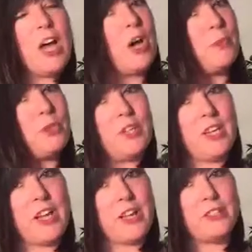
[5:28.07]
helps you
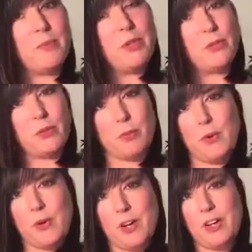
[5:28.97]
connect and build
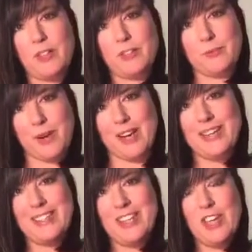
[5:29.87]
rapport,
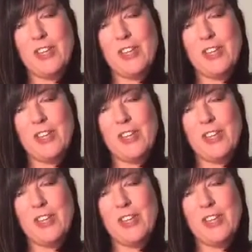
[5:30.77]
right?